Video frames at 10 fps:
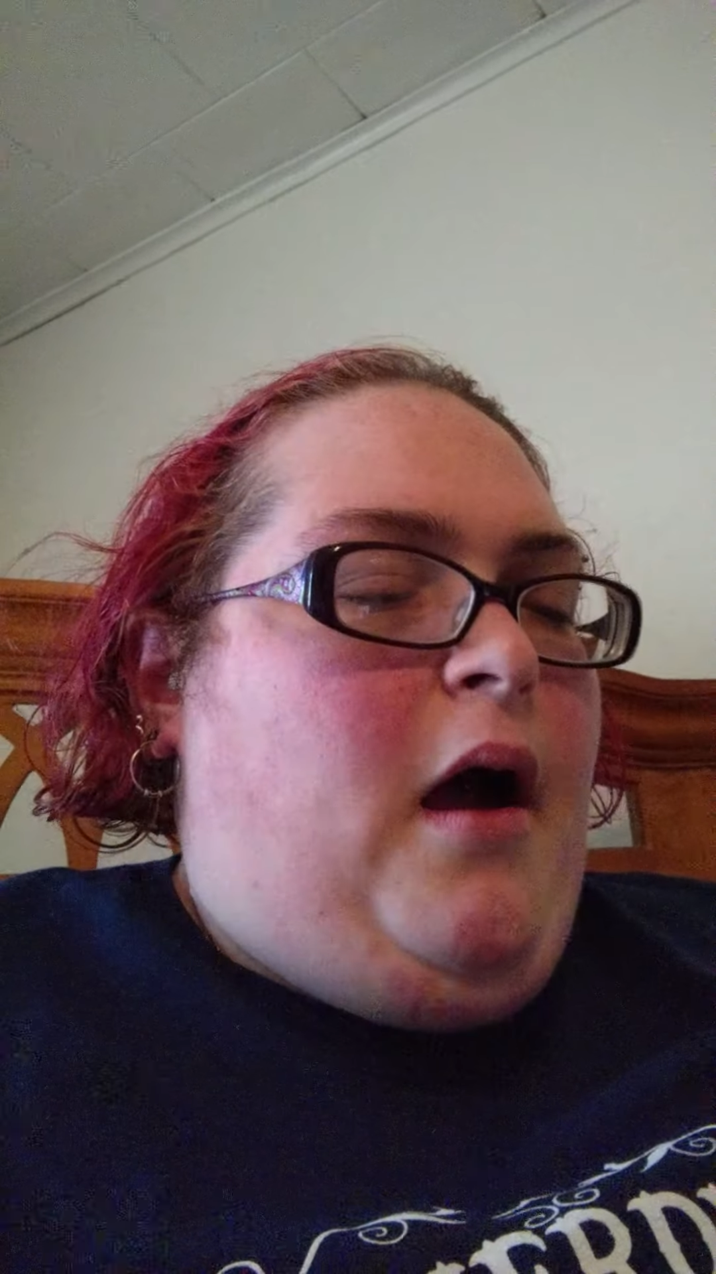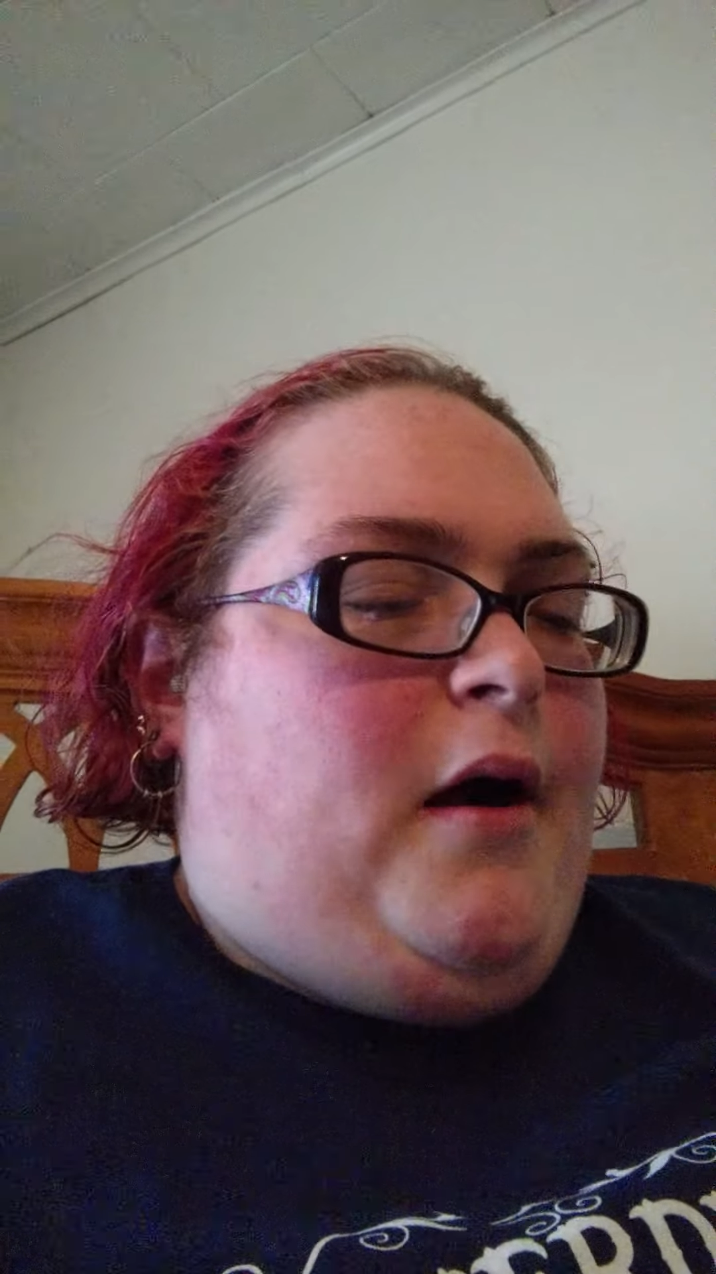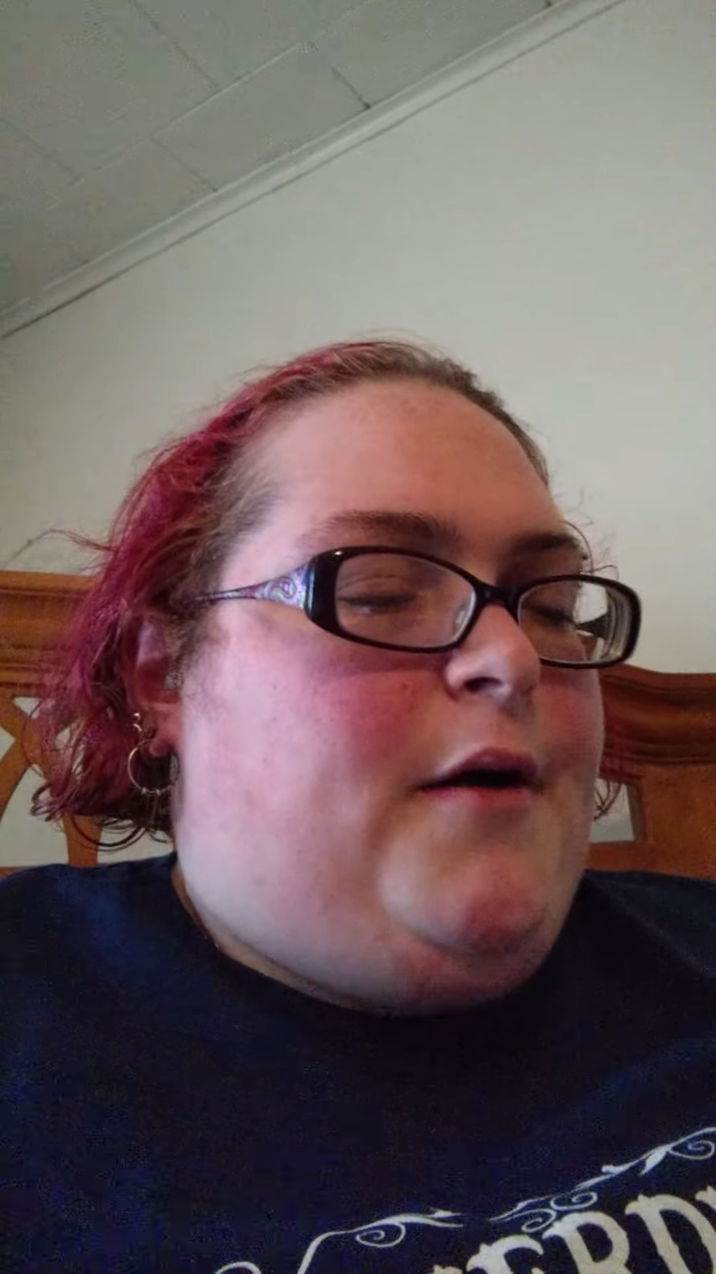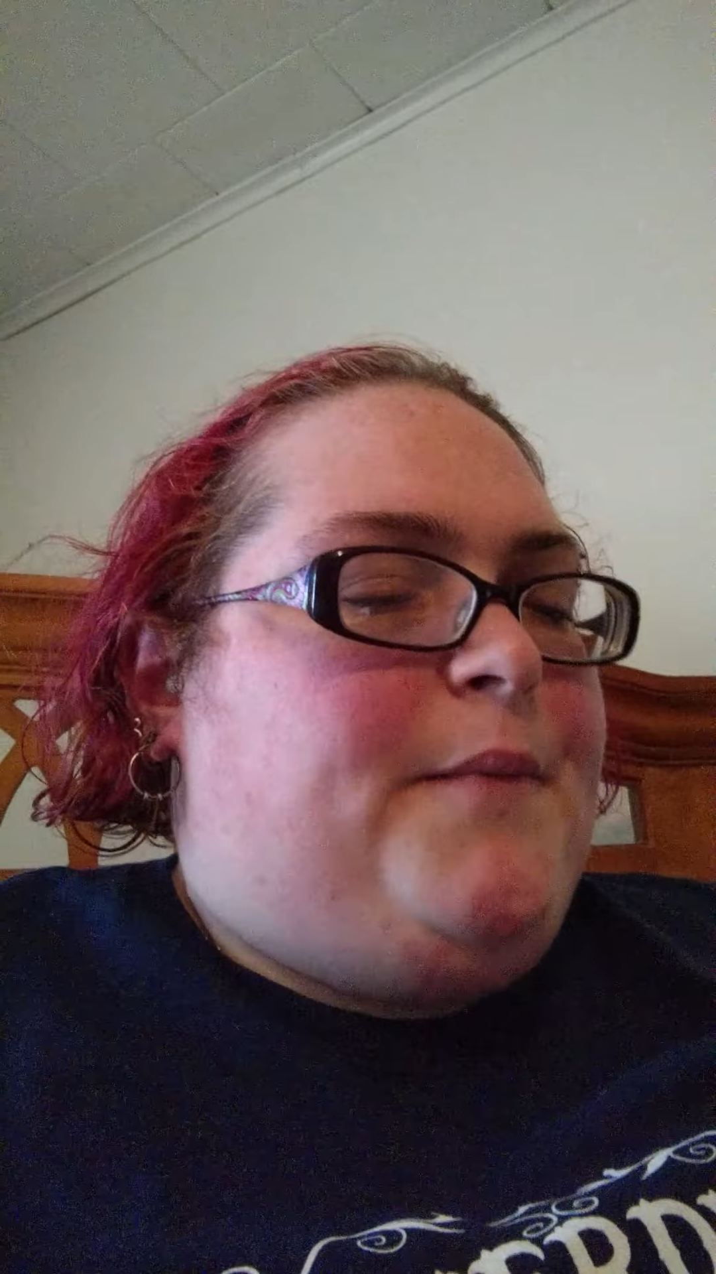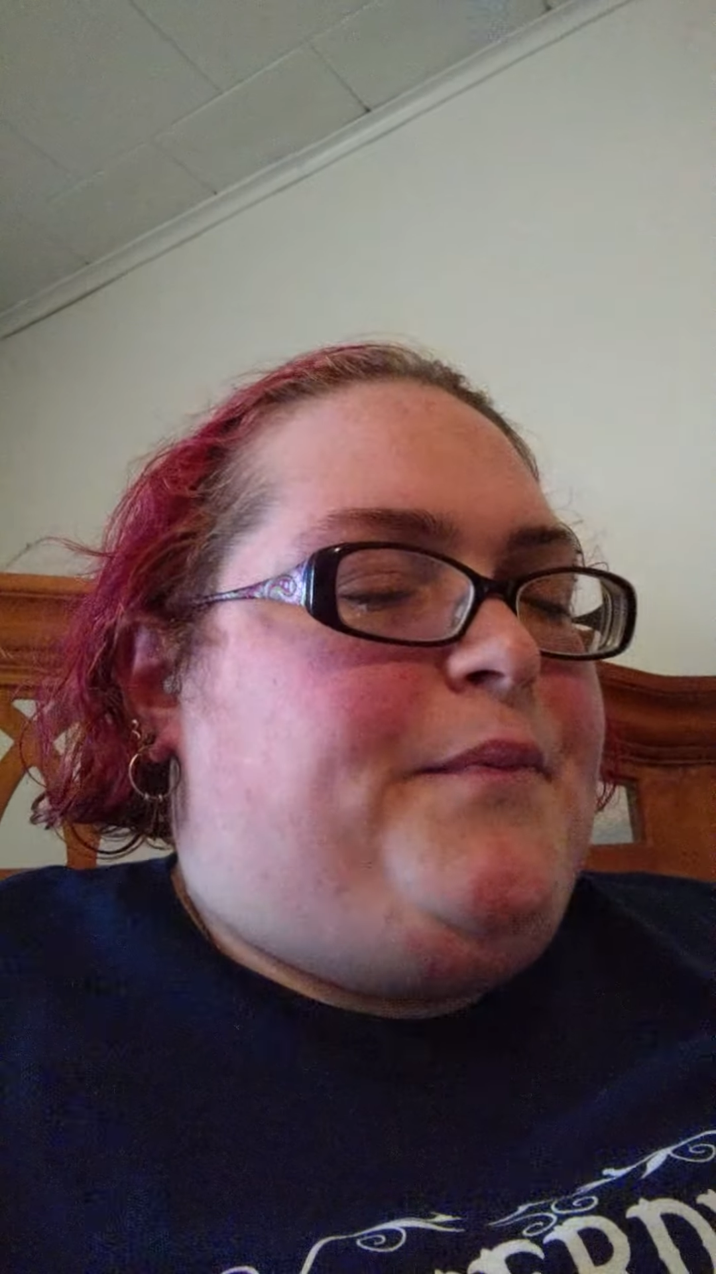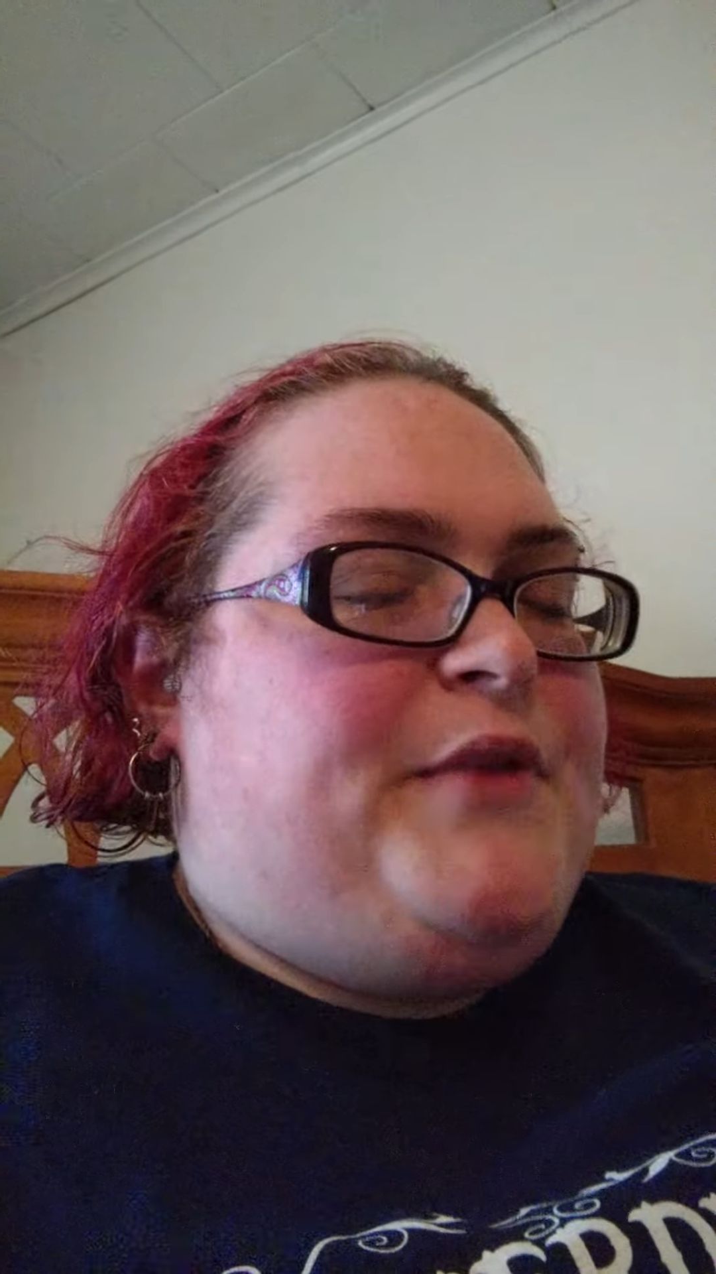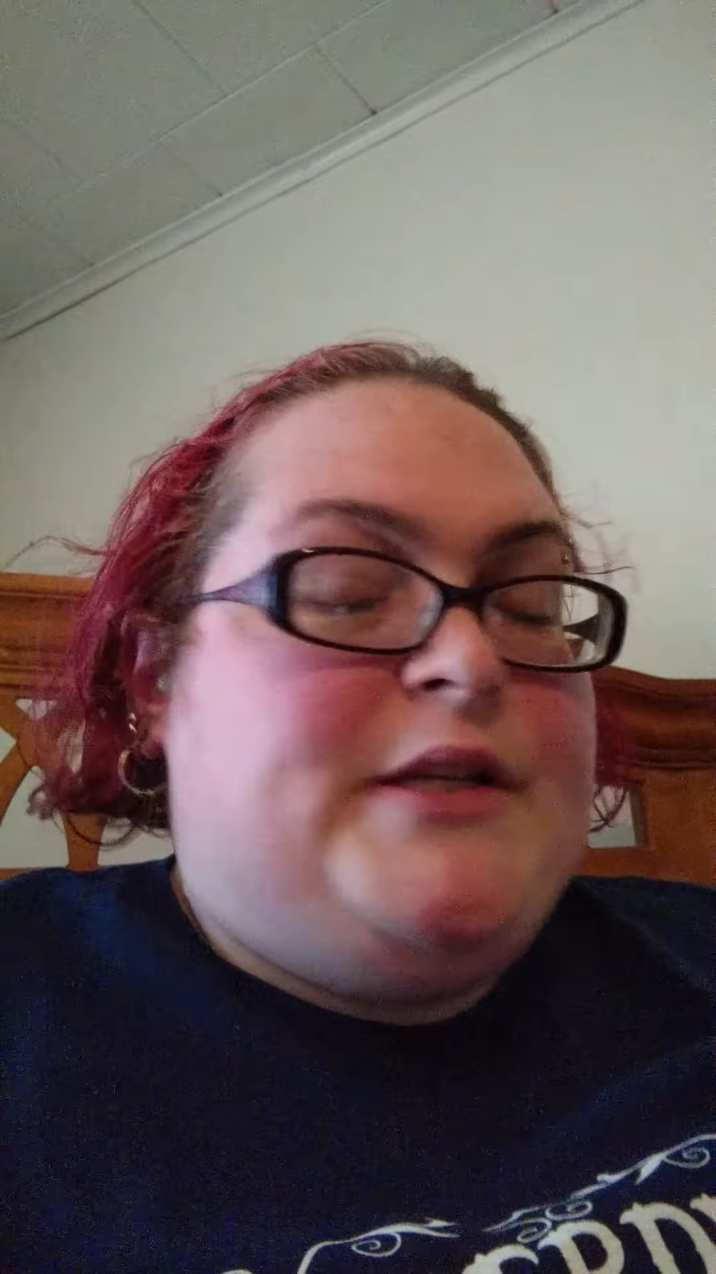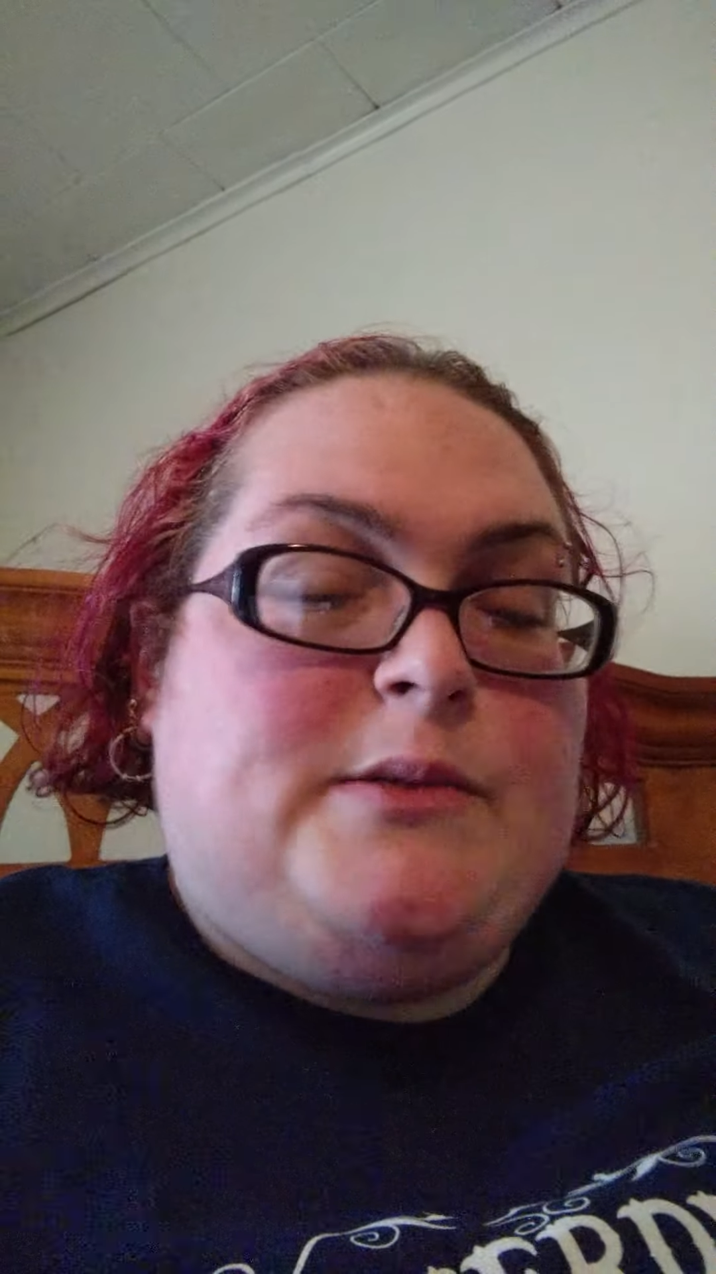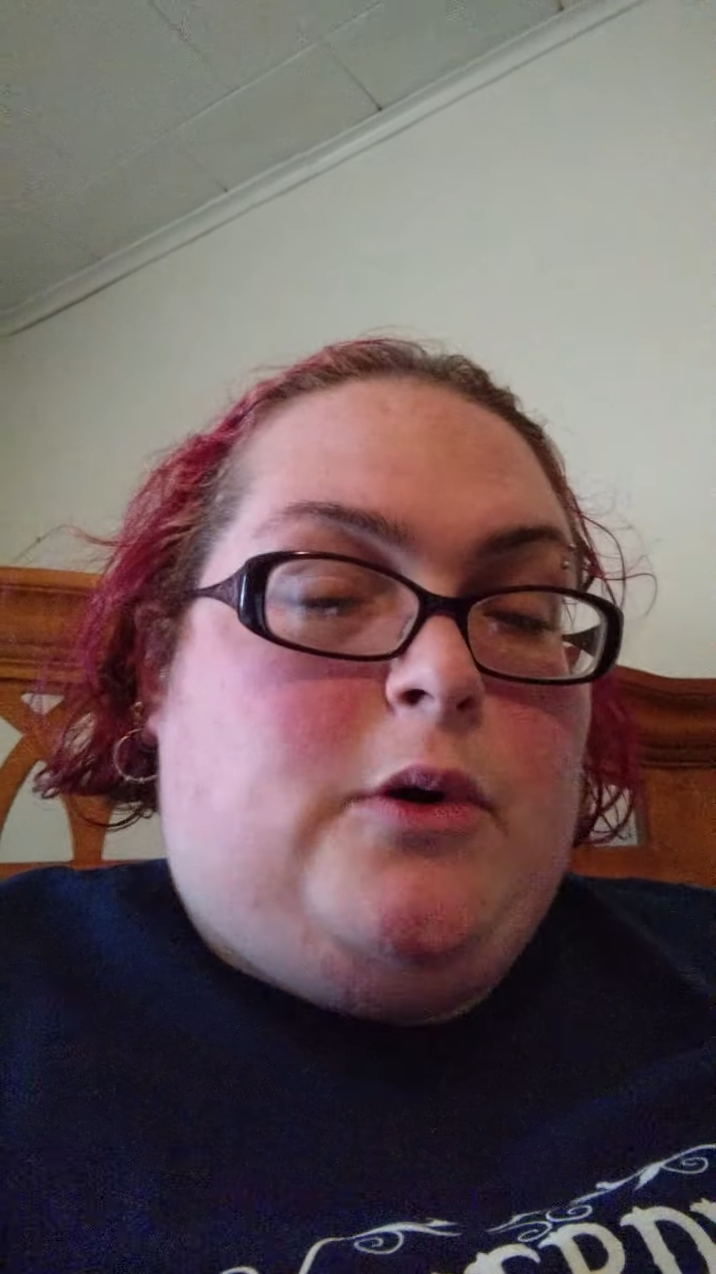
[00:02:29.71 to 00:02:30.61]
um, this